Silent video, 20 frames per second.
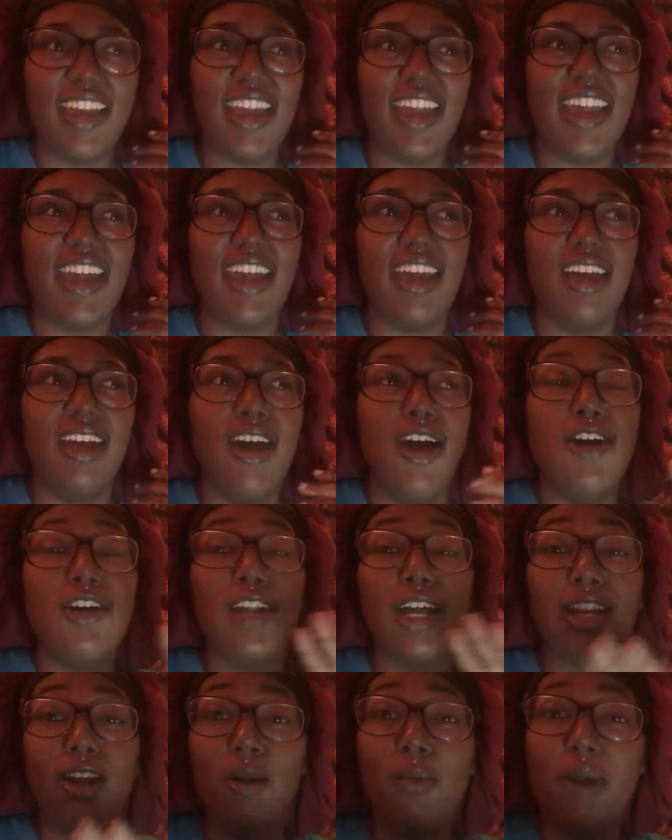And
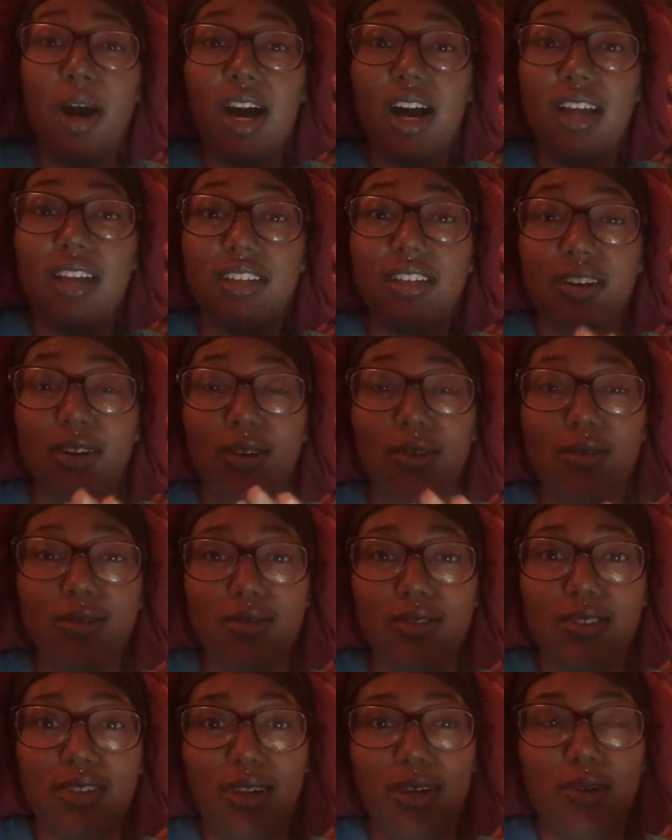now don't mind,
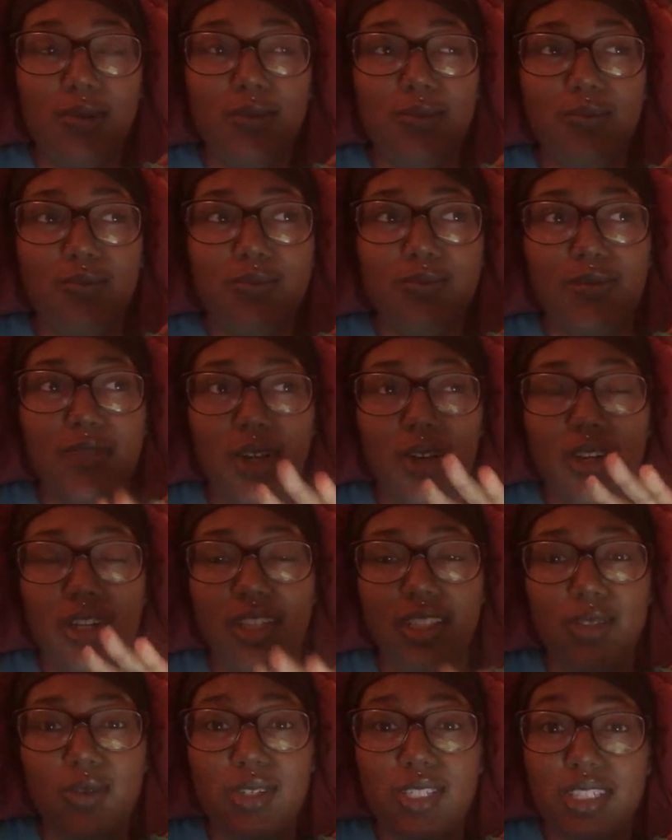don't don't don't
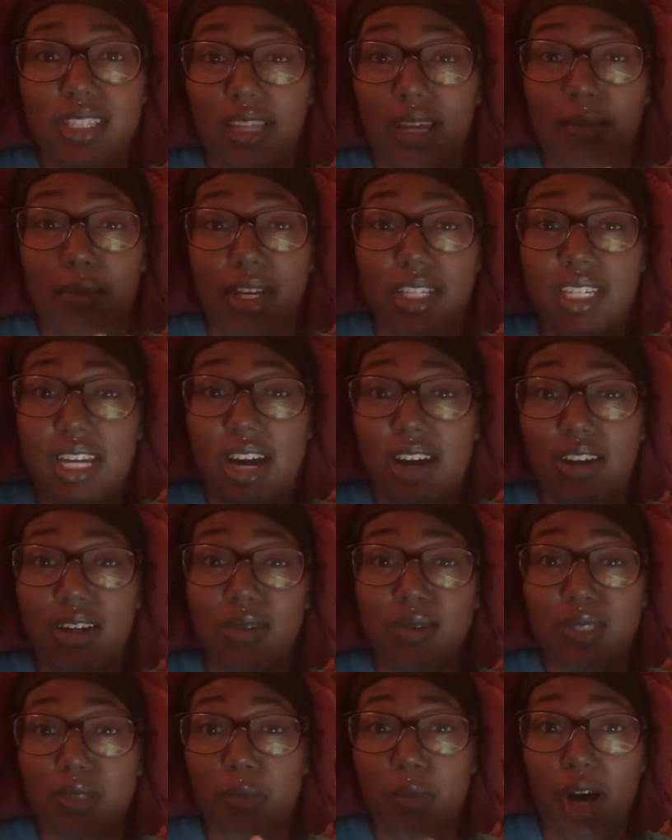get it twisted. Like my
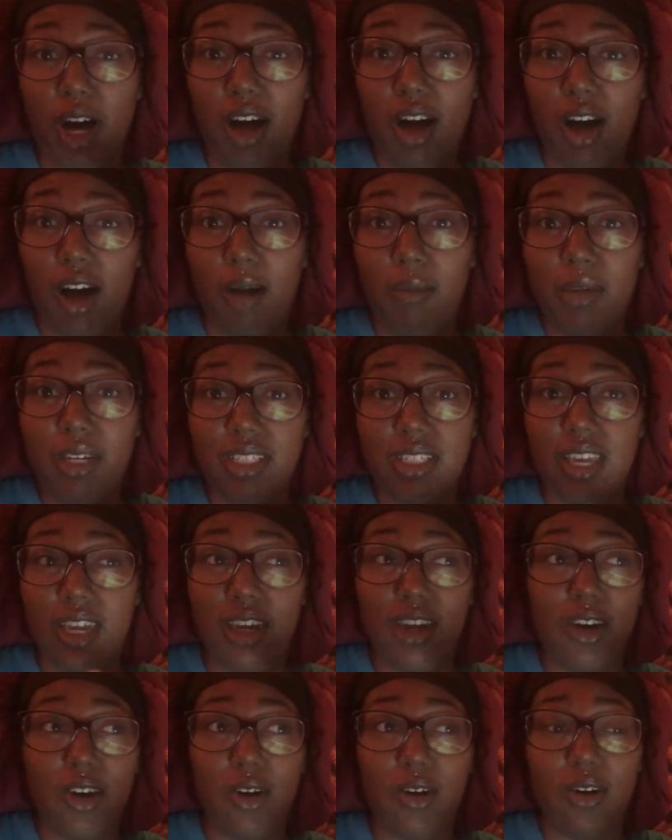childhood was bomb as
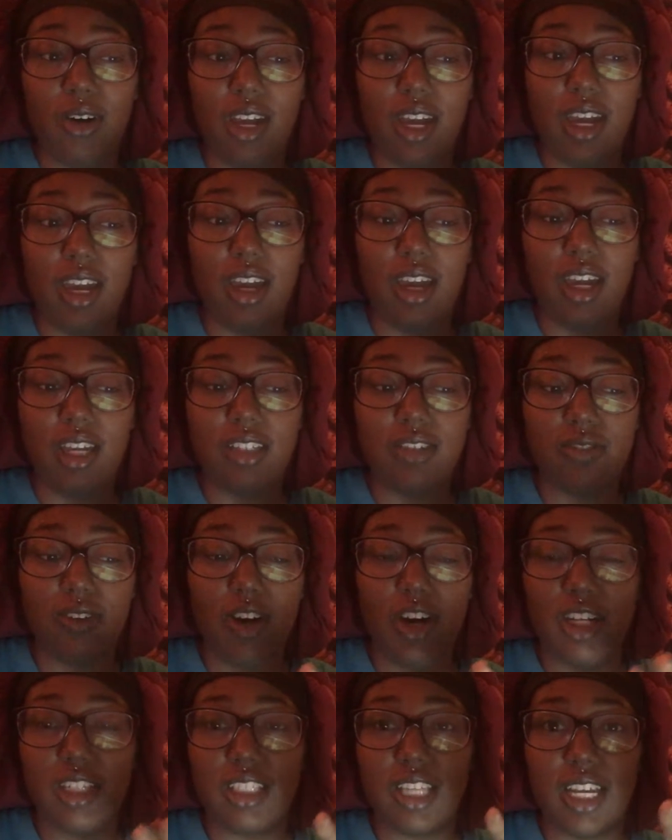hell as
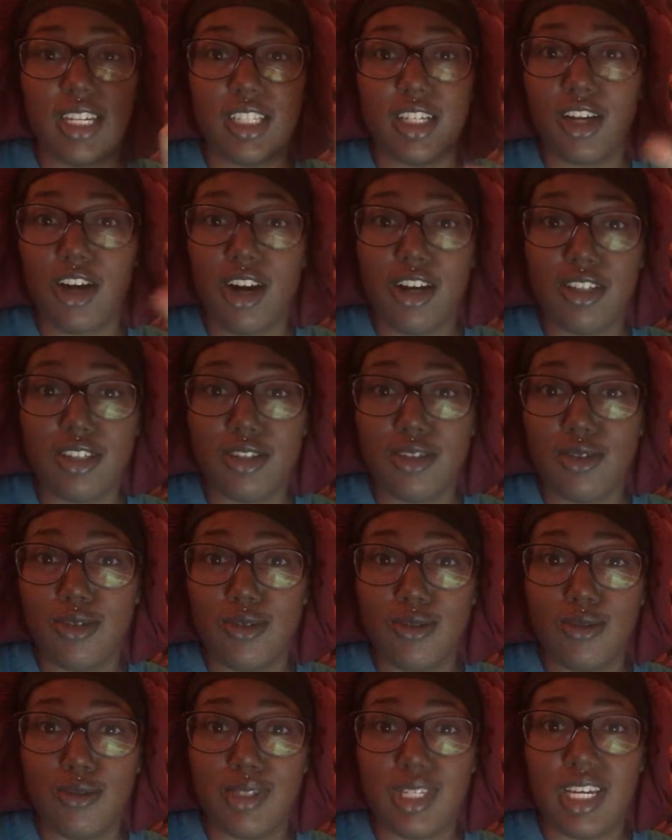far as like the
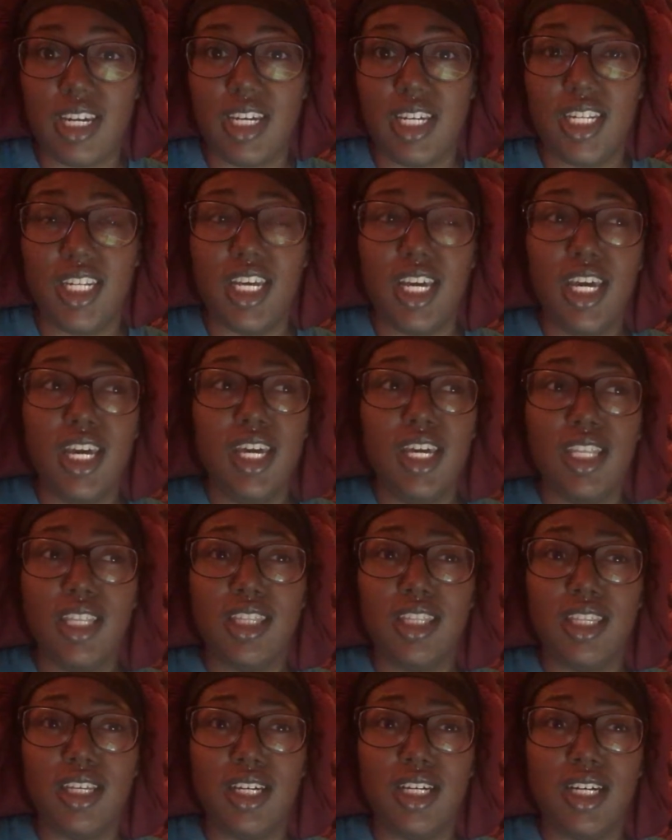cartoons and
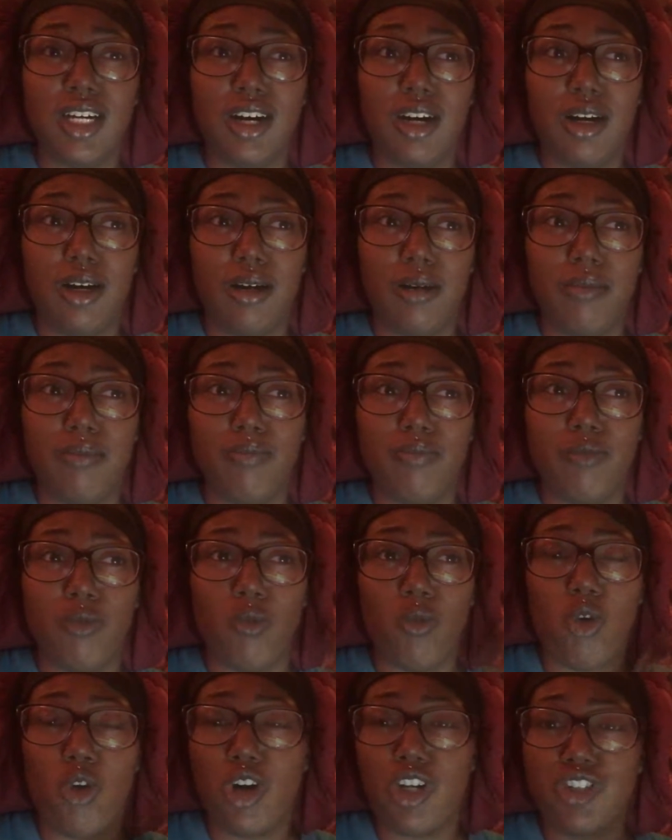the um,
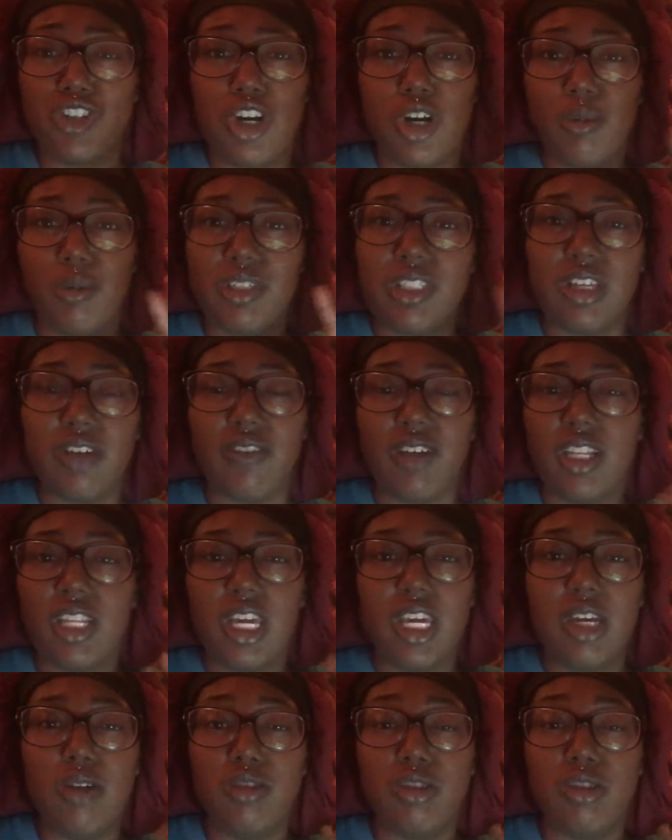wardrobe and stuff like that.